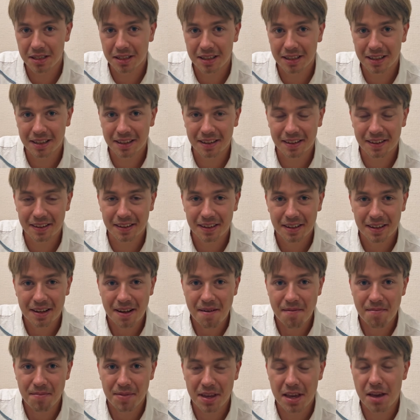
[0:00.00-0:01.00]

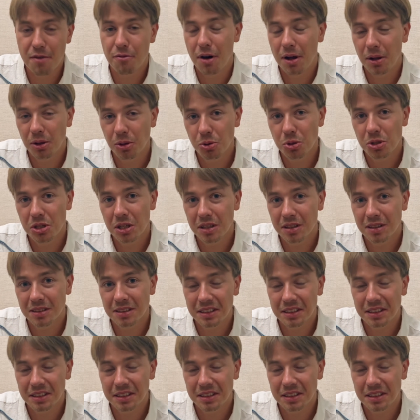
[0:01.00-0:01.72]
if I lose it,